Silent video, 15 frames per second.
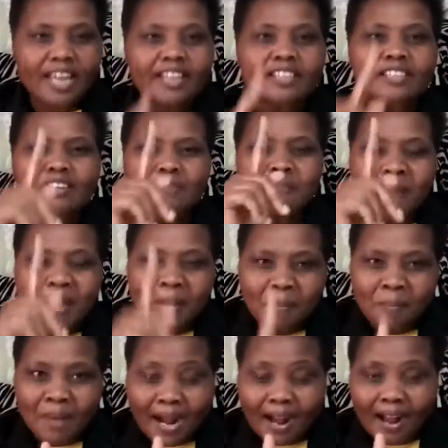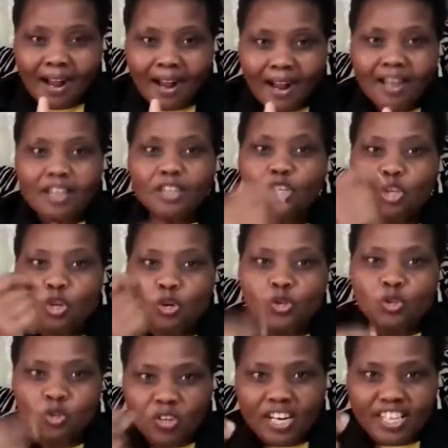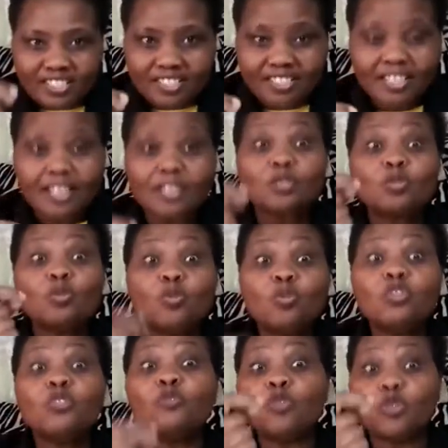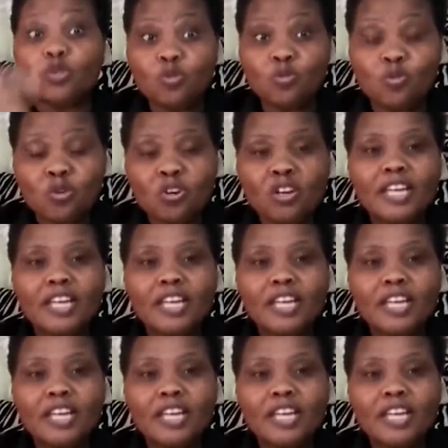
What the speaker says: And remember, Eustress is good for you.